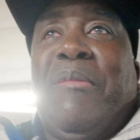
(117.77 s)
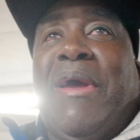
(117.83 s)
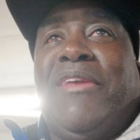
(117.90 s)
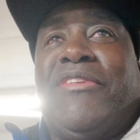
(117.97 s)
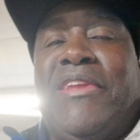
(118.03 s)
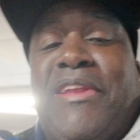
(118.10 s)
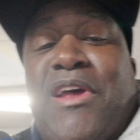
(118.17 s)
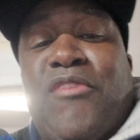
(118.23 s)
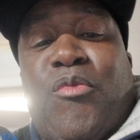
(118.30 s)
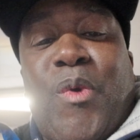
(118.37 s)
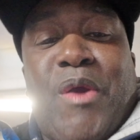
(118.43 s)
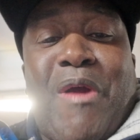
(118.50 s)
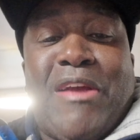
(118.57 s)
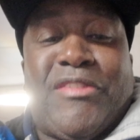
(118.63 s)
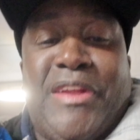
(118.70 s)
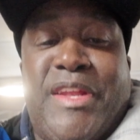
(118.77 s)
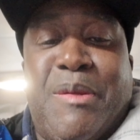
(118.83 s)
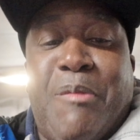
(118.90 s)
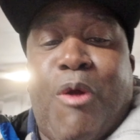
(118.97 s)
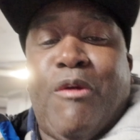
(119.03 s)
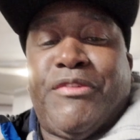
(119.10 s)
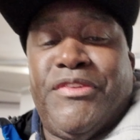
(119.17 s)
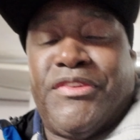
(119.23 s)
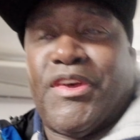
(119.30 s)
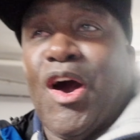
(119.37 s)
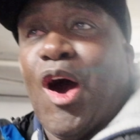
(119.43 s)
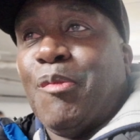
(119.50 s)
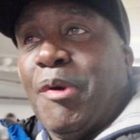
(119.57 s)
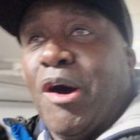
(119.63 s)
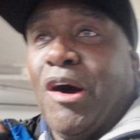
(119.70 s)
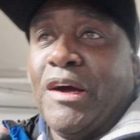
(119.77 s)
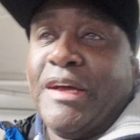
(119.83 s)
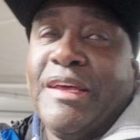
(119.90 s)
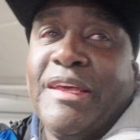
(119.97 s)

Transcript: amazingly enough, we're actually in the Morrison's car park,